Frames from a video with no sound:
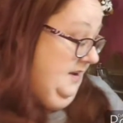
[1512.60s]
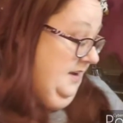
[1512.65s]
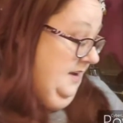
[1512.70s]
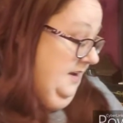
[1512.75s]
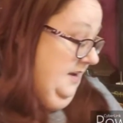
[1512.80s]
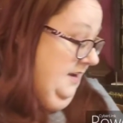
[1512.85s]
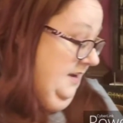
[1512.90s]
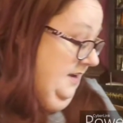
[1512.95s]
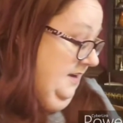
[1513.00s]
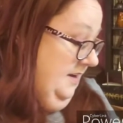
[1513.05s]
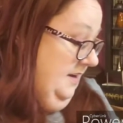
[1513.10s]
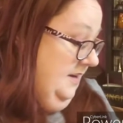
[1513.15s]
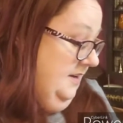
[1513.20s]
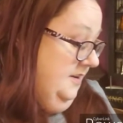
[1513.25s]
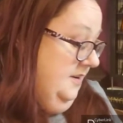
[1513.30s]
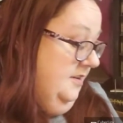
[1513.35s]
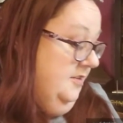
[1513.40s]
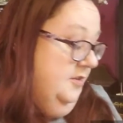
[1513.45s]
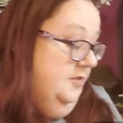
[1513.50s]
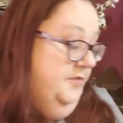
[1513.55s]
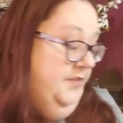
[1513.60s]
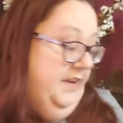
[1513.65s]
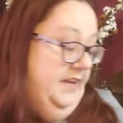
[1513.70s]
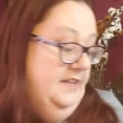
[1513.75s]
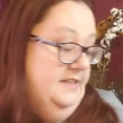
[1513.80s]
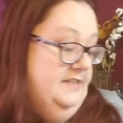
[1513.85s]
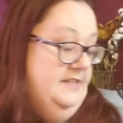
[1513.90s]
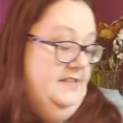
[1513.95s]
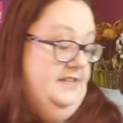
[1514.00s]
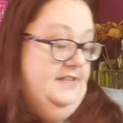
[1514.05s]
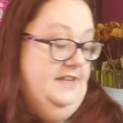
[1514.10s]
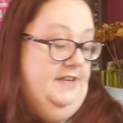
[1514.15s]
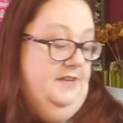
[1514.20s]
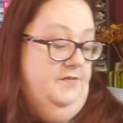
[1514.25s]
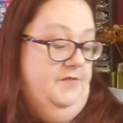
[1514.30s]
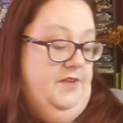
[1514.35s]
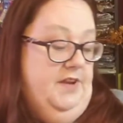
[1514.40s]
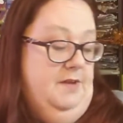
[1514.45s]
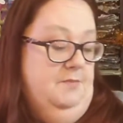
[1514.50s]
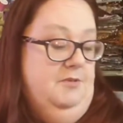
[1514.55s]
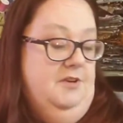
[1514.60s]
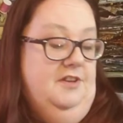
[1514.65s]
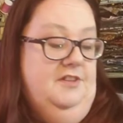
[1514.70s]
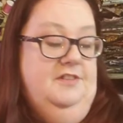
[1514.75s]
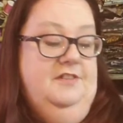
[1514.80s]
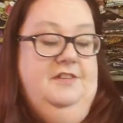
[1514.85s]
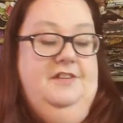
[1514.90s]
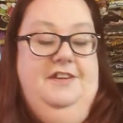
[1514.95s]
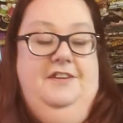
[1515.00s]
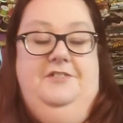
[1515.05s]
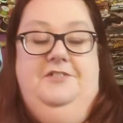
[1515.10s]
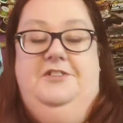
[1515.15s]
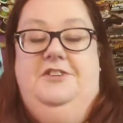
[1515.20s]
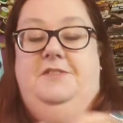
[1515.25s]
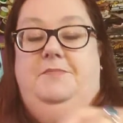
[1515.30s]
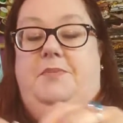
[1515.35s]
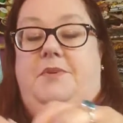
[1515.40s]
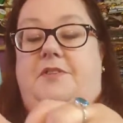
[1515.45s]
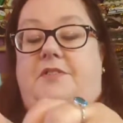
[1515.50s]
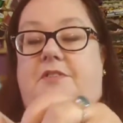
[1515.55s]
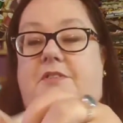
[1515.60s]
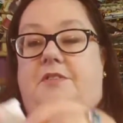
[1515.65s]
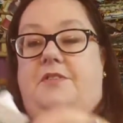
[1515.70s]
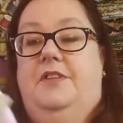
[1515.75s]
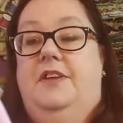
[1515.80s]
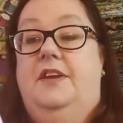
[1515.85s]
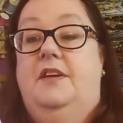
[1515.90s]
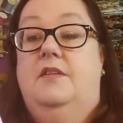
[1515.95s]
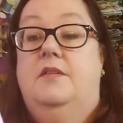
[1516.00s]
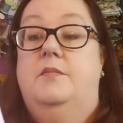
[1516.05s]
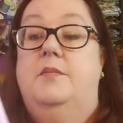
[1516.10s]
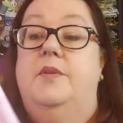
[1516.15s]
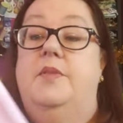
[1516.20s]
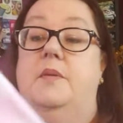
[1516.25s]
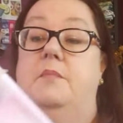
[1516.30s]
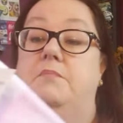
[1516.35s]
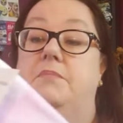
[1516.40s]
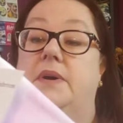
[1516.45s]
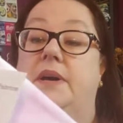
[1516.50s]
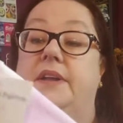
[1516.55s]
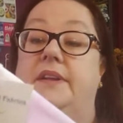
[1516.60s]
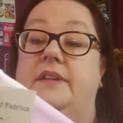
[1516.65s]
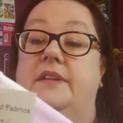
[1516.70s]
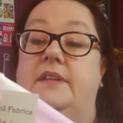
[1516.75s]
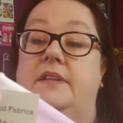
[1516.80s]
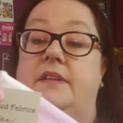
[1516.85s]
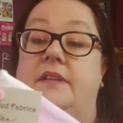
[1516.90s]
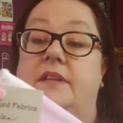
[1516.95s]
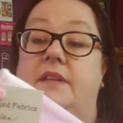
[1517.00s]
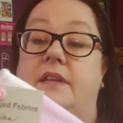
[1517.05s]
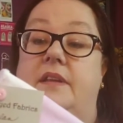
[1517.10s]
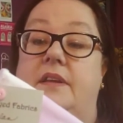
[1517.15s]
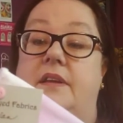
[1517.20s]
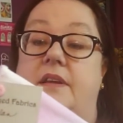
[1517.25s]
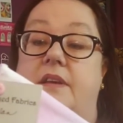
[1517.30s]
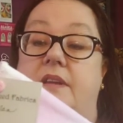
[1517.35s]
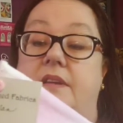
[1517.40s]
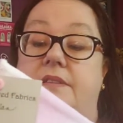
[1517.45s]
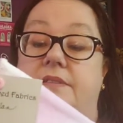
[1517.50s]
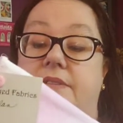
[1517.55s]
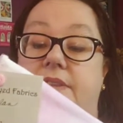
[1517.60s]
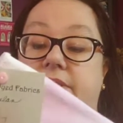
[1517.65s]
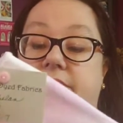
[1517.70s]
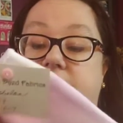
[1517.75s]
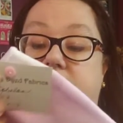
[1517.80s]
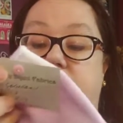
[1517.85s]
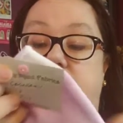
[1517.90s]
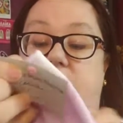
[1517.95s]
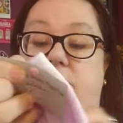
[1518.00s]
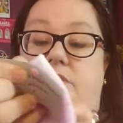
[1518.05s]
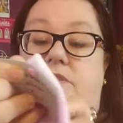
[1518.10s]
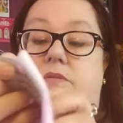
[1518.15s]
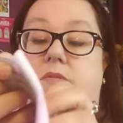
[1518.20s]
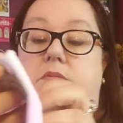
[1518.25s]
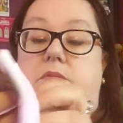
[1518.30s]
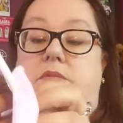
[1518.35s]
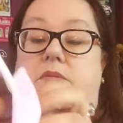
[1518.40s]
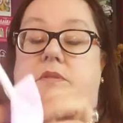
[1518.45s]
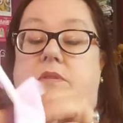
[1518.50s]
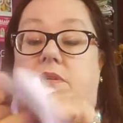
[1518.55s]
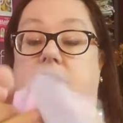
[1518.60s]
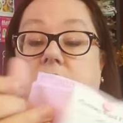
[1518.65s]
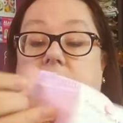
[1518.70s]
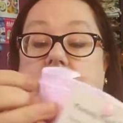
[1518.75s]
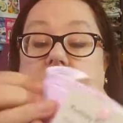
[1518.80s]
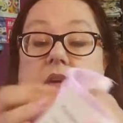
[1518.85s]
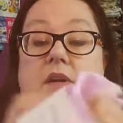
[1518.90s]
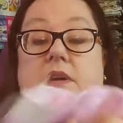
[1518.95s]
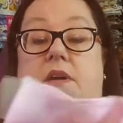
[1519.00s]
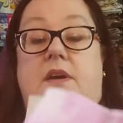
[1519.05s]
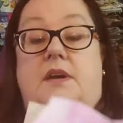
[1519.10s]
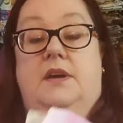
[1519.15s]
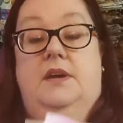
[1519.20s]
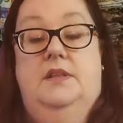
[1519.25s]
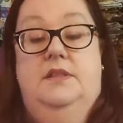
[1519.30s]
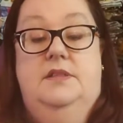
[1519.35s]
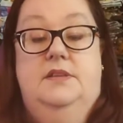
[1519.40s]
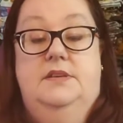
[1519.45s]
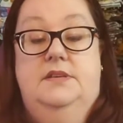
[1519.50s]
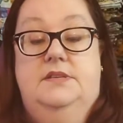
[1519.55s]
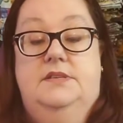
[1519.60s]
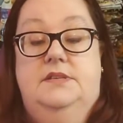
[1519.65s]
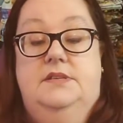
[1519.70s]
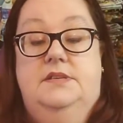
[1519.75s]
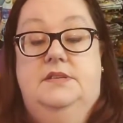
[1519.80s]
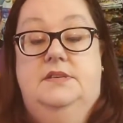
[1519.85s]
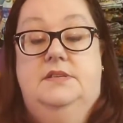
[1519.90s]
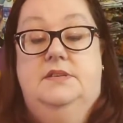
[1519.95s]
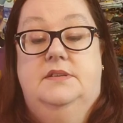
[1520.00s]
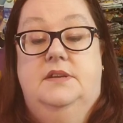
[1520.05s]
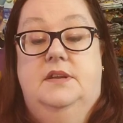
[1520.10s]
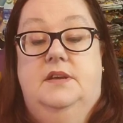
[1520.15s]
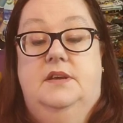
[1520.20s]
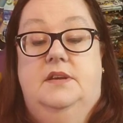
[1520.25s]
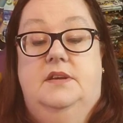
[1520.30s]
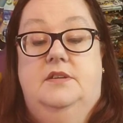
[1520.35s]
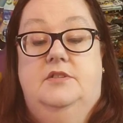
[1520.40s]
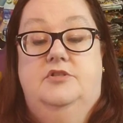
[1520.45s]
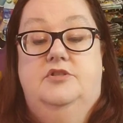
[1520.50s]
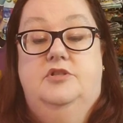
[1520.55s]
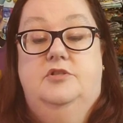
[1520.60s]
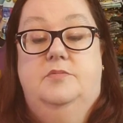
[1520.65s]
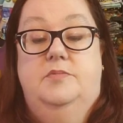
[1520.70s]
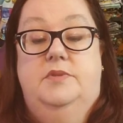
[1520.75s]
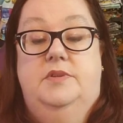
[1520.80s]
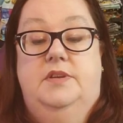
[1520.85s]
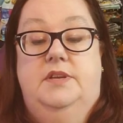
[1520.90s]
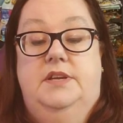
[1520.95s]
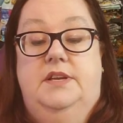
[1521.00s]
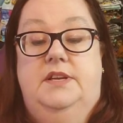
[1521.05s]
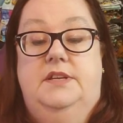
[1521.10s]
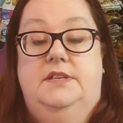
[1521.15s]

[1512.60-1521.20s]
And another Fantasy Dyed Fabrics. Look how she puts her thing on with a button. That's cute. And this is Jobelin.